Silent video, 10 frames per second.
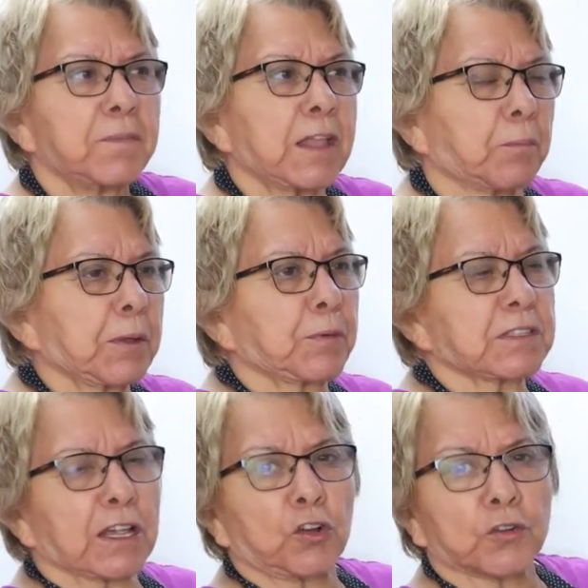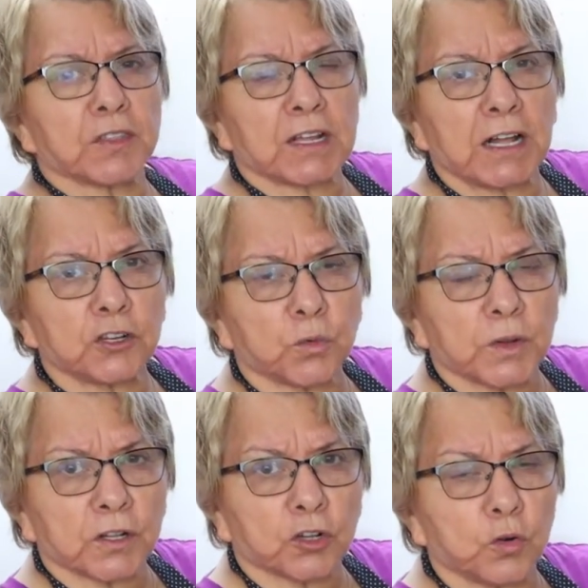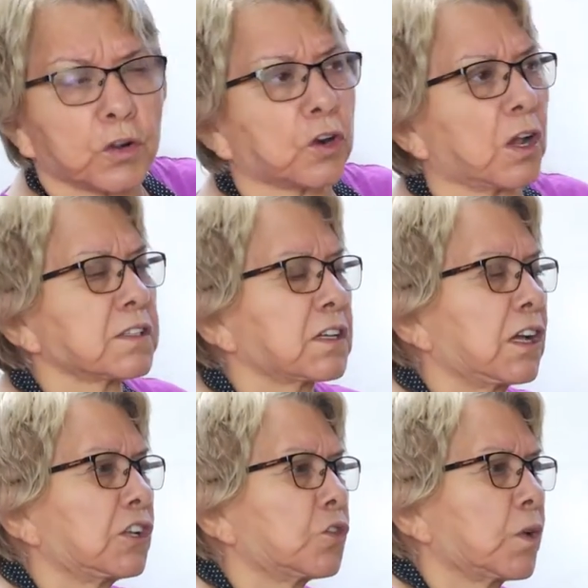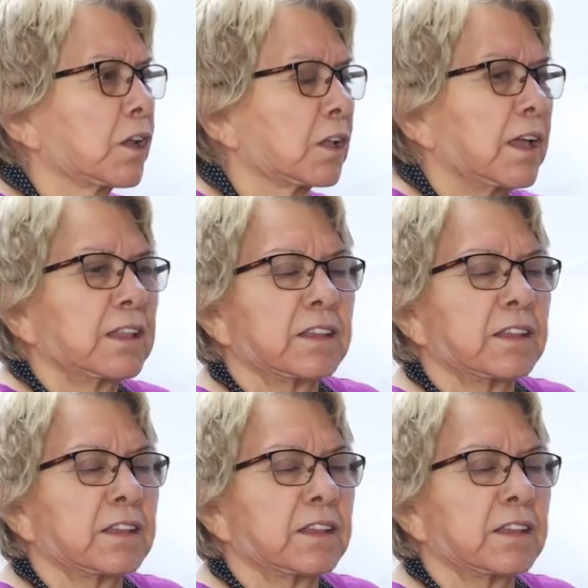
Now people say go to the color wheel, go across the color wheel.